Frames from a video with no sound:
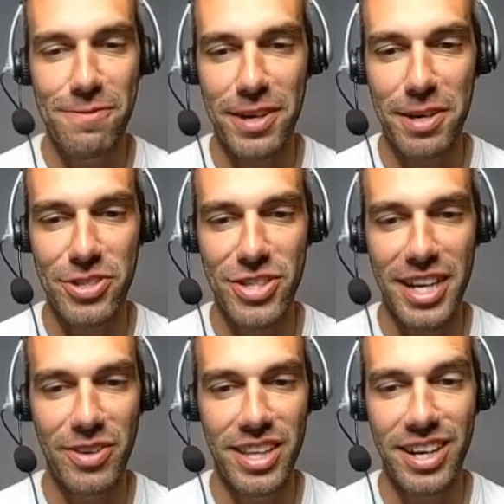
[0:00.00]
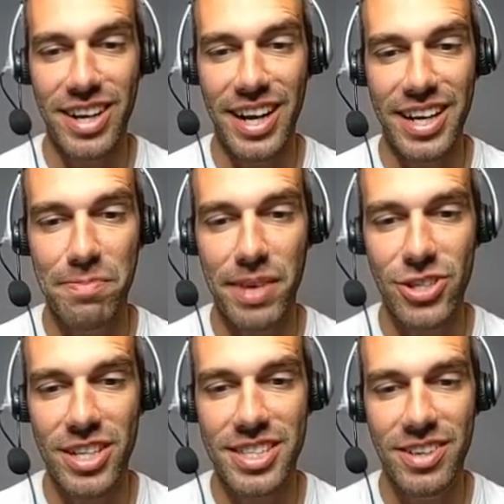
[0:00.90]
So Fire Punch that out there. I can
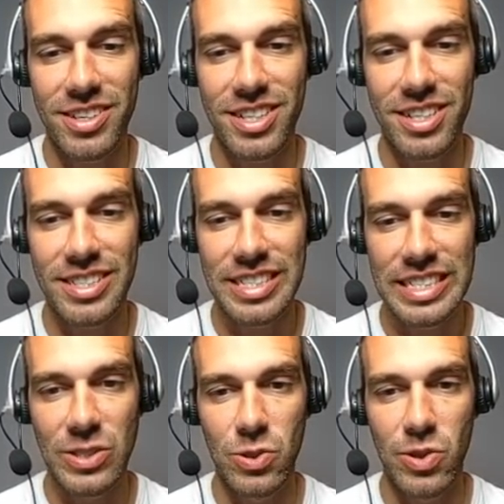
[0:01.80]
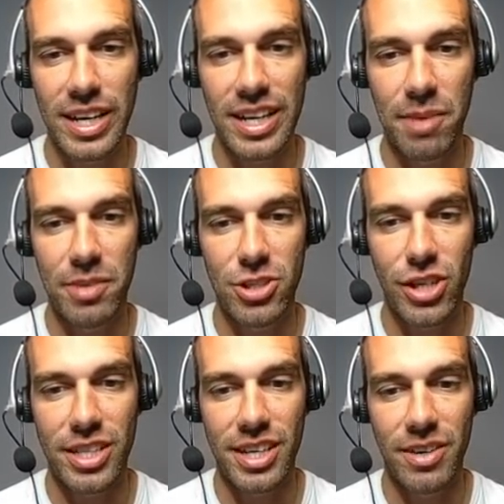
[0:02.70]
Mud Shot down here. Ooh, I cannot
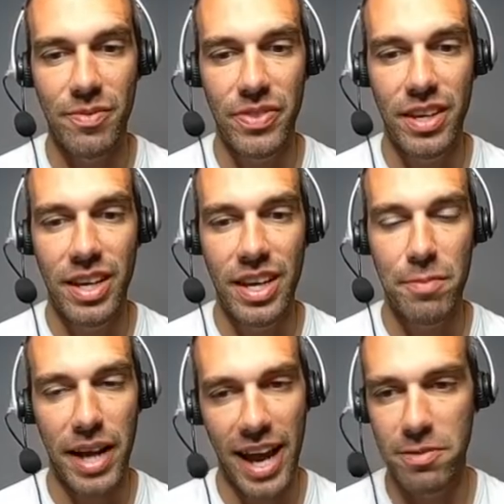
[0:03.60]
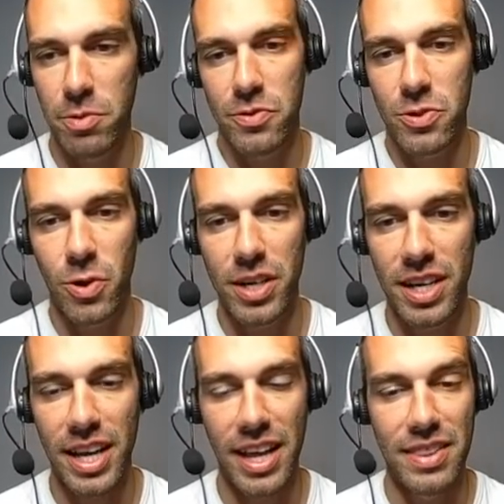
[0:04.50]
Mud Shot down, but I have a move
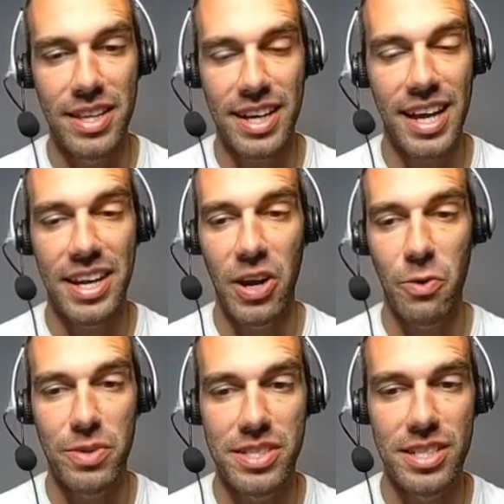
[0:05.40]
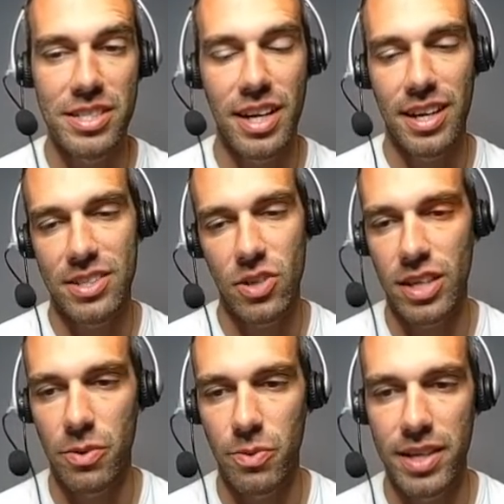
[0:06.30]
stored. And again, a resist.
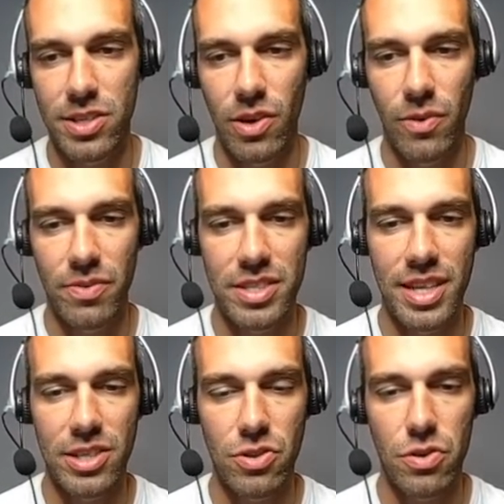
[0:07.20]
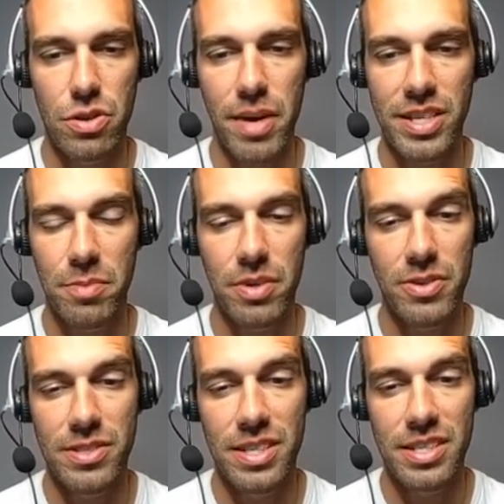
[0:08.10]
It's already in the red, so it's not so
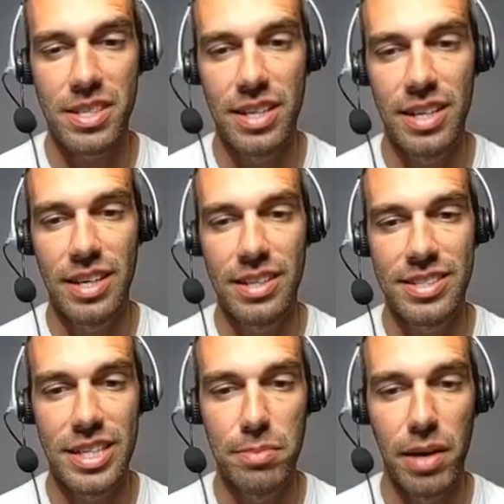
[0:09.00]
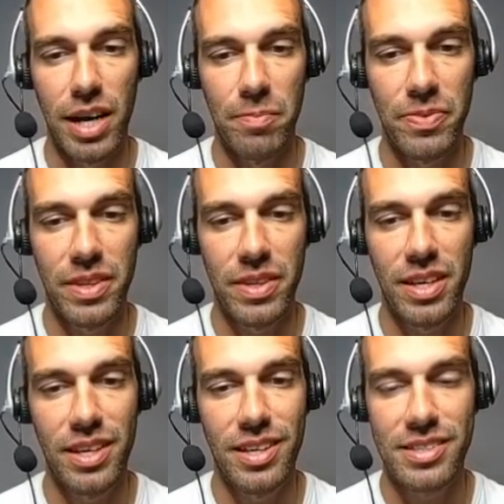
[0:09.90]
surprising. But a resisted Seed Bomb
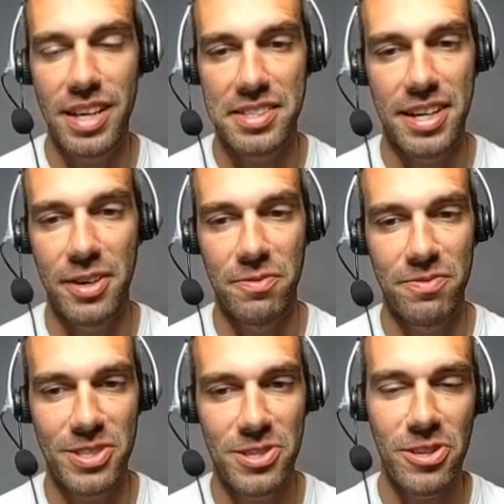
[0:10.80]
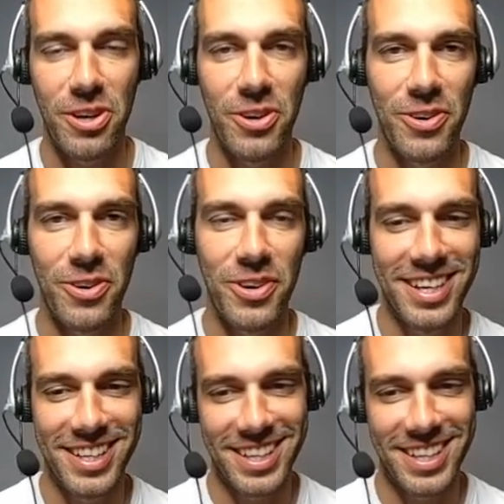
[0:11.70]
takes it out. So